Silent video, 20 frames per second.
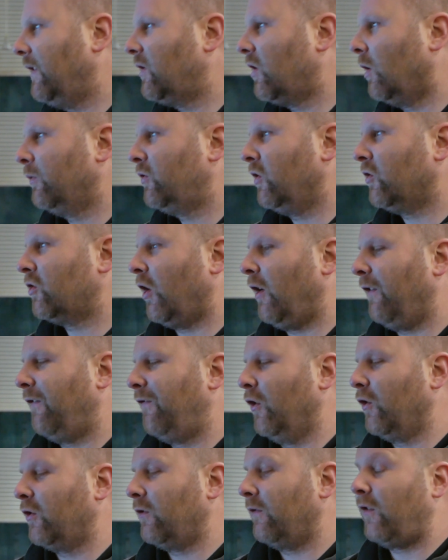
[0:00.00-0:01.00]
So just on our
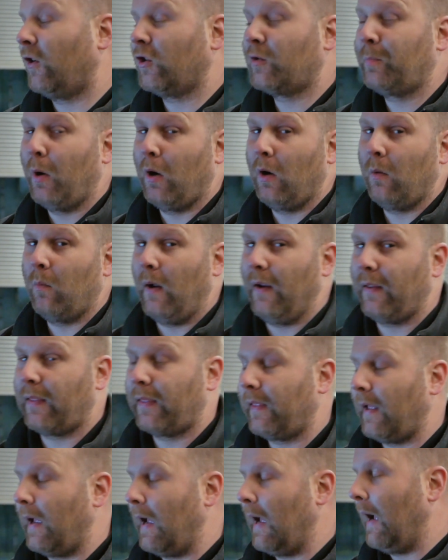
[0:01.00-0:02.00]
first pull with
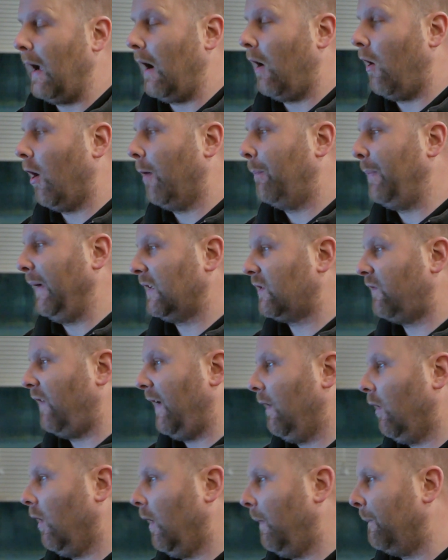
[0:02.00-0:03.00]
our base
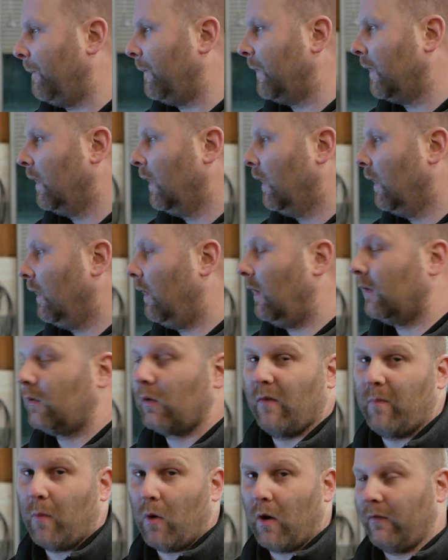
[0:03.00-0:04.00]
file on it. I don't
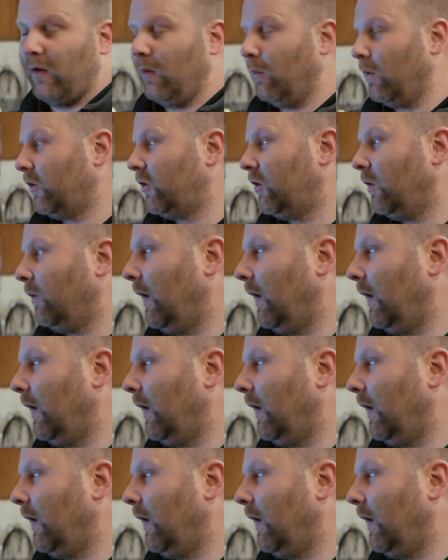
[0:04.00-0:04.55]
know if Martin you want to show